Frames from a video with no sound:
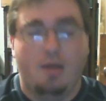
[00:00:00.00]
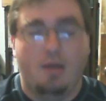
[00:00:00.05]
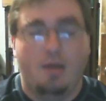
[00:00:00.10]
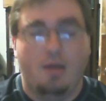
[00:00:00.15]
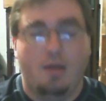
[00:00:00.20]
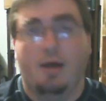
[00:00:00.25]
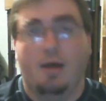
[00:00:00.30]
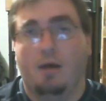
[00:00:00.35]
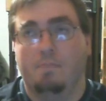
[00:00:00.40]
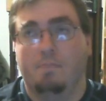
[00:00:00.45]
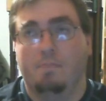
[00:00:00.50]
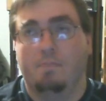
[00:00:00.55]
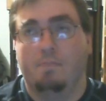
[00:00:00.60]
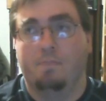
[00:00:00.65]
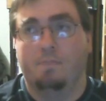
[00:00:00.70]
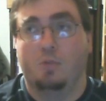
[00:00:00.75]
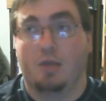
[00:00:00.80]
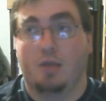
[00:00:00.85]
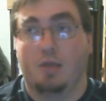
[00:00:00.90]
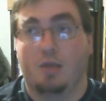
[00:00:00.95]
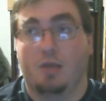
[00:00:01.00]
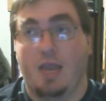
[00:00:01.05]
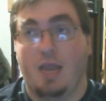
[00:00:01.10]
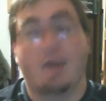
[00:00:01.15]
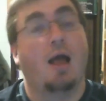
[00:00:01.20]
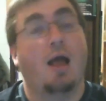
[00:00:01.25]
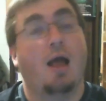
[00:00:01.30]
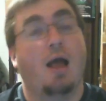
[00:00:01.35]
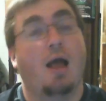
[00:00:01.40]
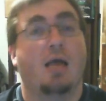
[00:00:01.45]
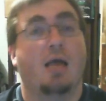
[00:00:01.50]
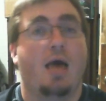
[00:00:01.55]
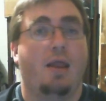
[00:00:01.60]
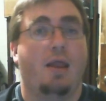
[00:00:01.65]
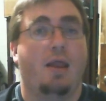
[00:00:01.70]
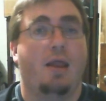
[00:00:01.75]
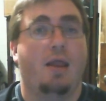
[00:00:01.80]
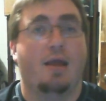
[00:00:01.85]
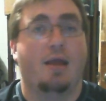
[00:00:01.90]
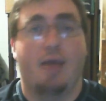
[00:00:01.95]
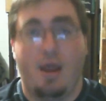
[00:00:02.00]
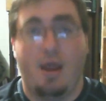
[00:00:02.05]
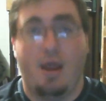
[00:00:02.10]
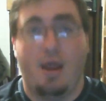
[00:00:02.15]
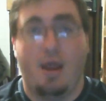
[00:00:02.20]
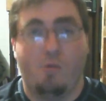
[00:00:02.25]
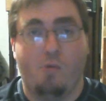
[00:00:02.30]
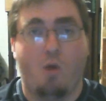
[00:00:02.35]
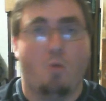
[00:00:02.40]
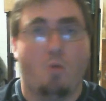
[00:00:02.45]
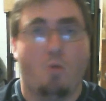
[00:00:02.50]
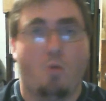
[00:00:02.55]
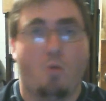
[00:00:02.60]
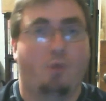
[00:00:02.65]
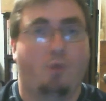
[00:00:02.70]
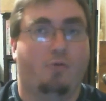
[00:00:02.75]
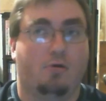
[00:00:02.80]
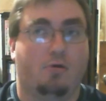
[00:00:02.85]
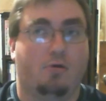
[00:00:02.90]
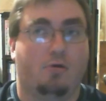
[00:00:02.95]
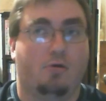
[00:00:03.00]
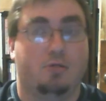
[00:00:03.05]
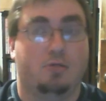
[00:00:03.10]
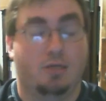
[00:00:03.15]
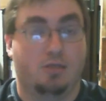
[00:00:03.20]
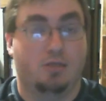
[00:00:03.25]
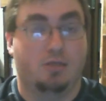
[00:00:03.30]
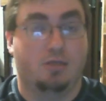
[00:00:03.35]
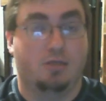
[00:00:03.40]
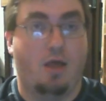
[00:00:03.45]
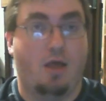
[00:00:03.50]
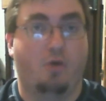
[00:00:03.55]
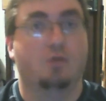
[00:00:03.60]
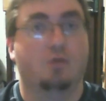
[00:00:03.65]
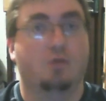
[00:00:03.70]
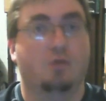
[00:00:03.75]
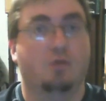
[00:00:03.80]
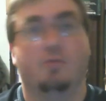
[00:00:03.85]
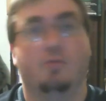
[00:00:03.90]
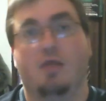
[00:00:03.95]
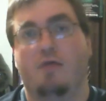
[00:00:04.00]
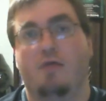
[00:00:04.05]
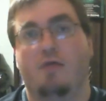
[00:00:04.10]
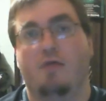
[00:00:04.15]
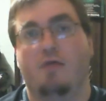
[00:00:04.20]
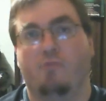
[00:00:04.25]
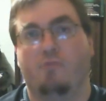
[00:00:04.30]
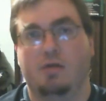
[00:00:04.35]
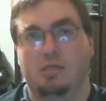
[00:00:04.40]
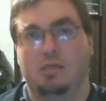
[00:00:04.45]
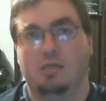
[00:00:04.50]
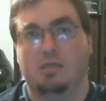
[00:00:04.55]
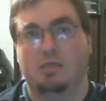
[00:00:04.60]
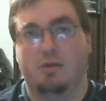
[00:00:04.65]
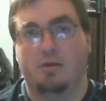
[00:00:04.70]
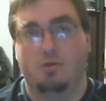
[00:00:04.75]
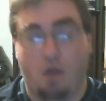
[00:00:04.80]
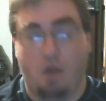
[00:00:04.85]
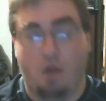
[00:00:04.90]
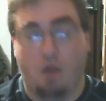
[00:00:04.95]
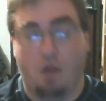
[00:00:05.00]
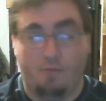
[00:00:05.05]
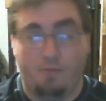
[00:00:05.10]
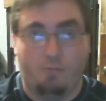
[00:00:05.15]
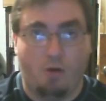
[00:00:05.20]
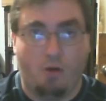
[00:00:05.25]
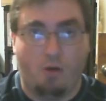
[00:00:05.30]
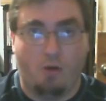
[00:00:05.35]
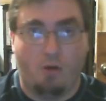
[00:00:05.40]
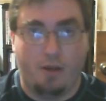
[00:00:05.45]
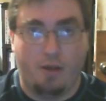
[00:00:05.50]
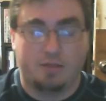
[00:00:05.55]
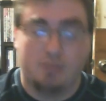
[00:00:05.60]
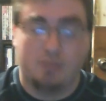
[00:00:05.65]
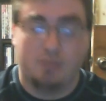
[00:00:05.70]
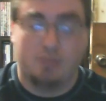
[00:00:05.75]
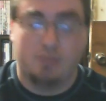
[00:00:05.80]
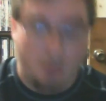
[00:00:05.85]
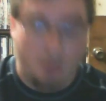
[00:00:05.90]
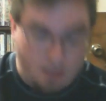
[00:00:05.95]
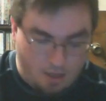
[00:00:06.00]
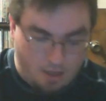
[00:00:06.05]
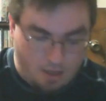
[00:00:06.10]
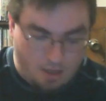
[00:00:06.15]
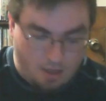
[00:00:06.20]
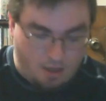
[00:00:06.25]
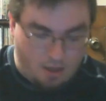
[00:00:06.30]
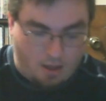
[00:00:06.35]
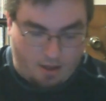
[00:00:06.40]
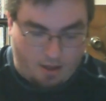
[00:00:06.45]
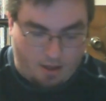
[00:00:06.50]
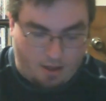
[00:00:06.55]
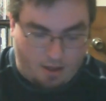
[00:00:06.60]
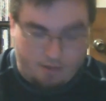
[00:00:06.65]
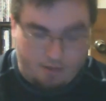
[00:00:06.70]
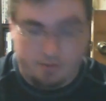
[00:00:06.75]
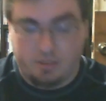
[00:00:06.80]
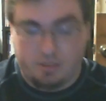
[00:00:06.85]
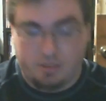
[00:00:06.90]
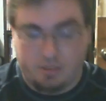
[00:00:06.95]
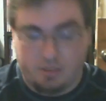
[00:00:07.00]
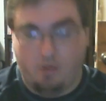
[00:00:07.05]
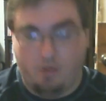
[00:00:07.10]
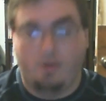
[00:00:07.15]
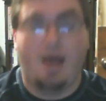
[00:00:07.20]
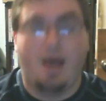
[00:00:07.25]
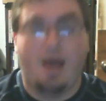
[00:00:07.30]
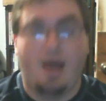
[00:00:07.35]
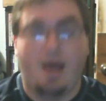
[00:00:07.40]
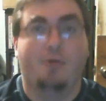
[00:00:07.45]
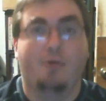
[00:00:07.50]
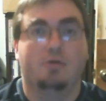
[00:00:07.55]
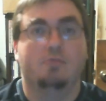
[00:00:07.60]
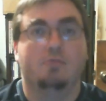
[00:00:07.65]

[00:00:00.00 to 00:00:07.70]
The can I got at Walmart for $6, but they have recently dropped the price. So I would